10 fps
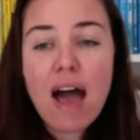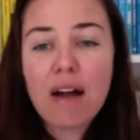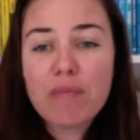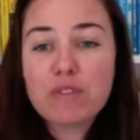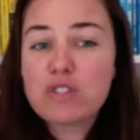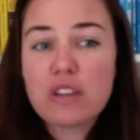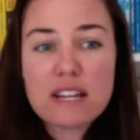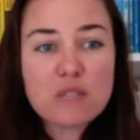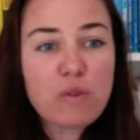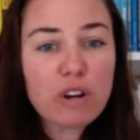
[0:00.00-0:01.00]
So
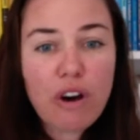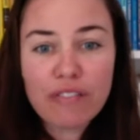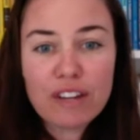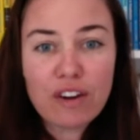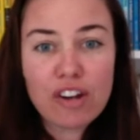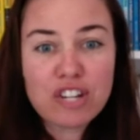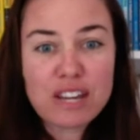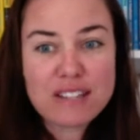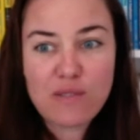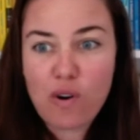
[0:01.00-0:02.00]
that's what Coffee and Coaching
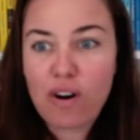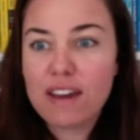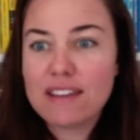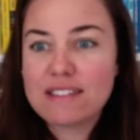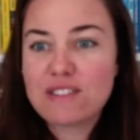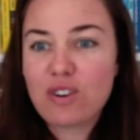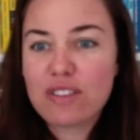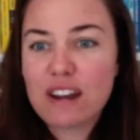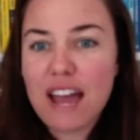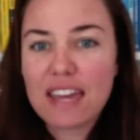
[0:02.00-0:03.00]
is for, is so
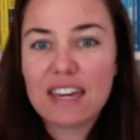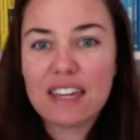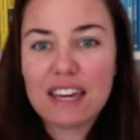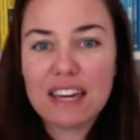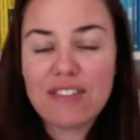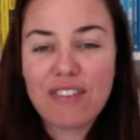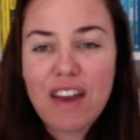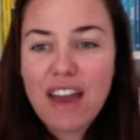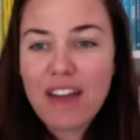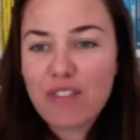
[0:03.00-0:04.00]
that I can give
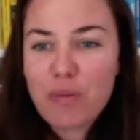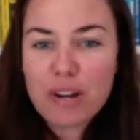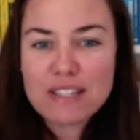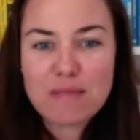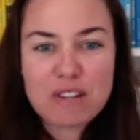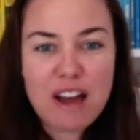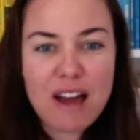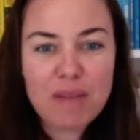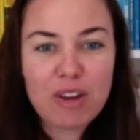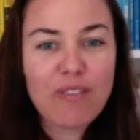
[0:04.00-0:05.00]
everybody some
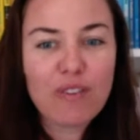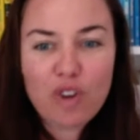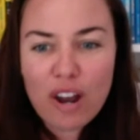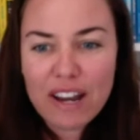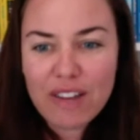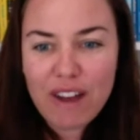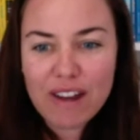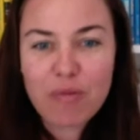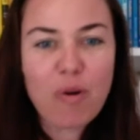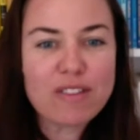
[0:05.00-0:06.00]
time and go, if you've got any
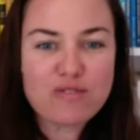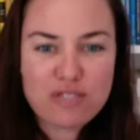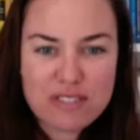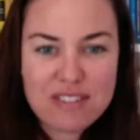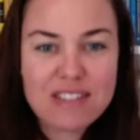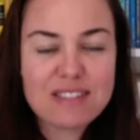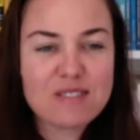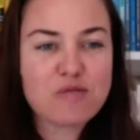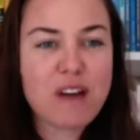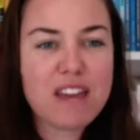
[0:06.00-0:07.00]
random questions, this
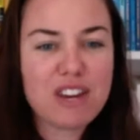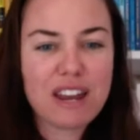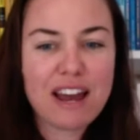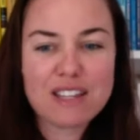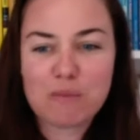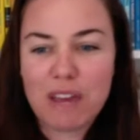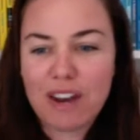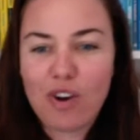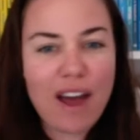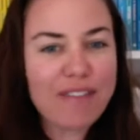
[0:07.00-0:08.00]
is a way you can ask me
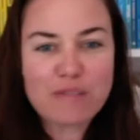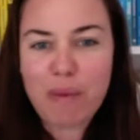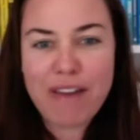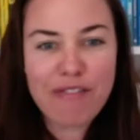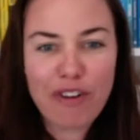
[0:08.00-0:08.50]
and not have to pay for